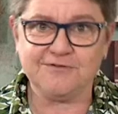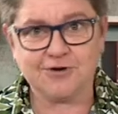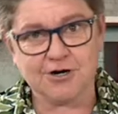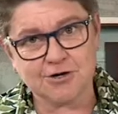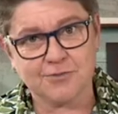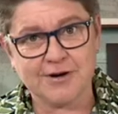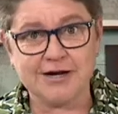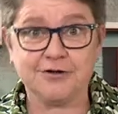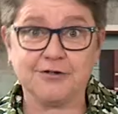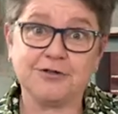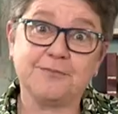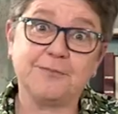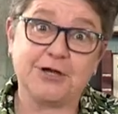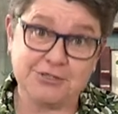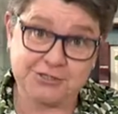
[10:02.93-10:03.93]
we've got to wait on
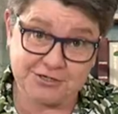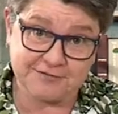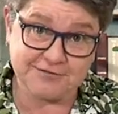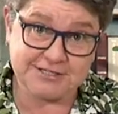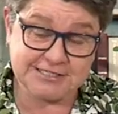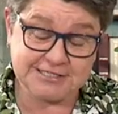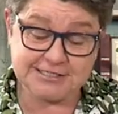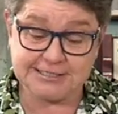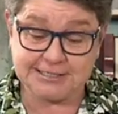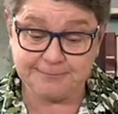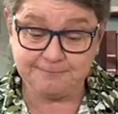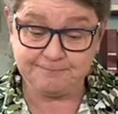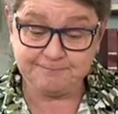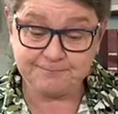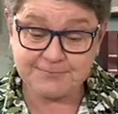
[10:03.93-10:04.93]
the post office. So,
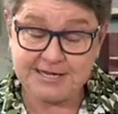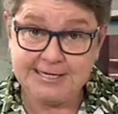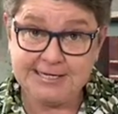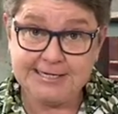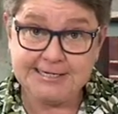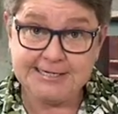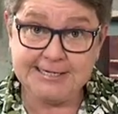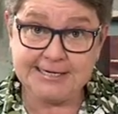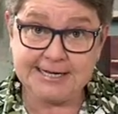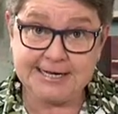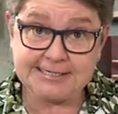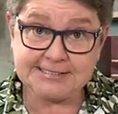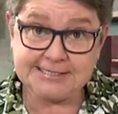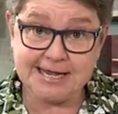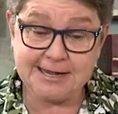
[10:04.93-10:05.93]
need
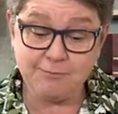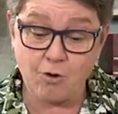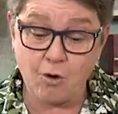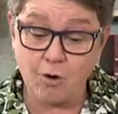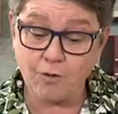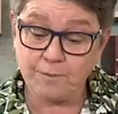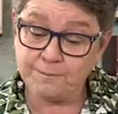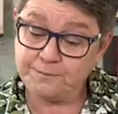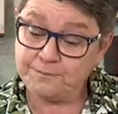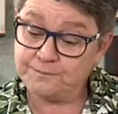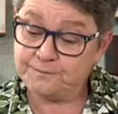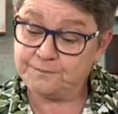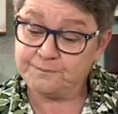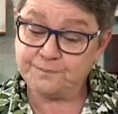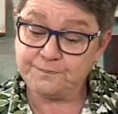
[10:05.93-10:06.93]
I say more?
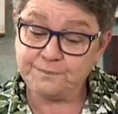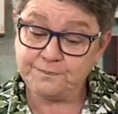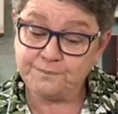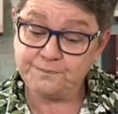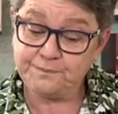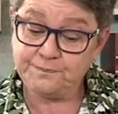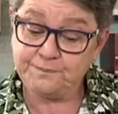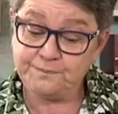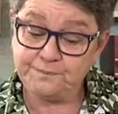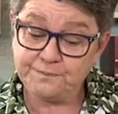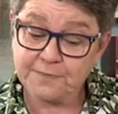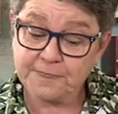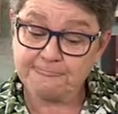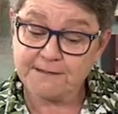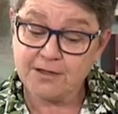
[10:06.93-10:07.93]
Hmm.
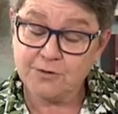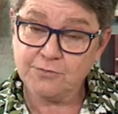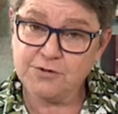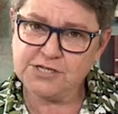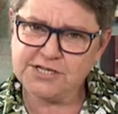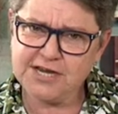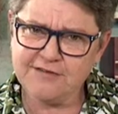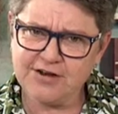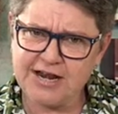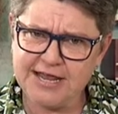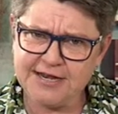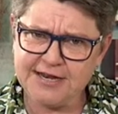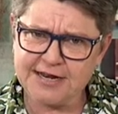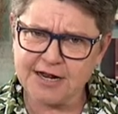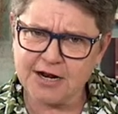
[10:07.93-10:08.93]
We used to have a
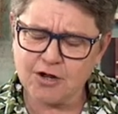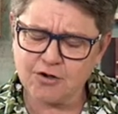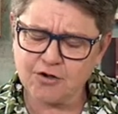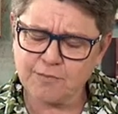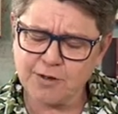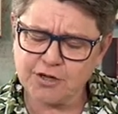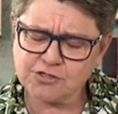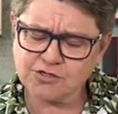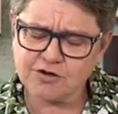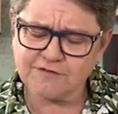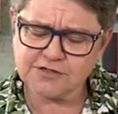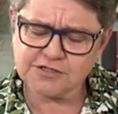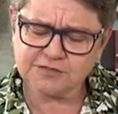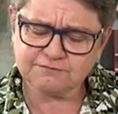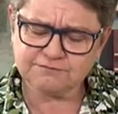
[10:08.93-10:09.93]
lady at our local post
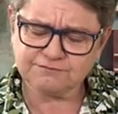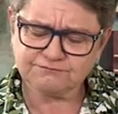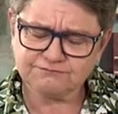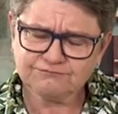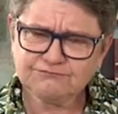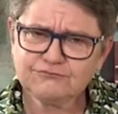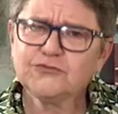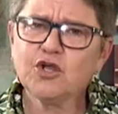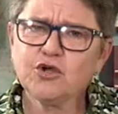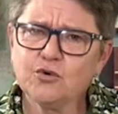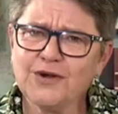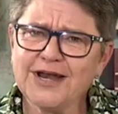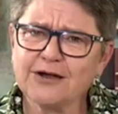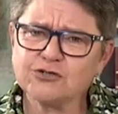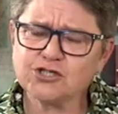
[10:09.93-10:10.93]
office
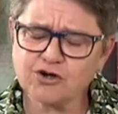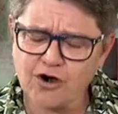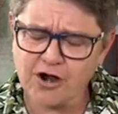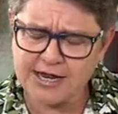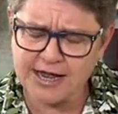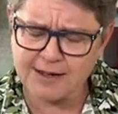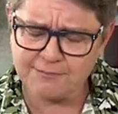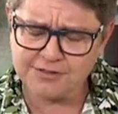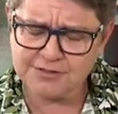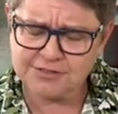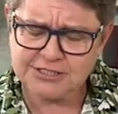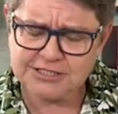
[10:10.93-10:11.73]
when I was growing up.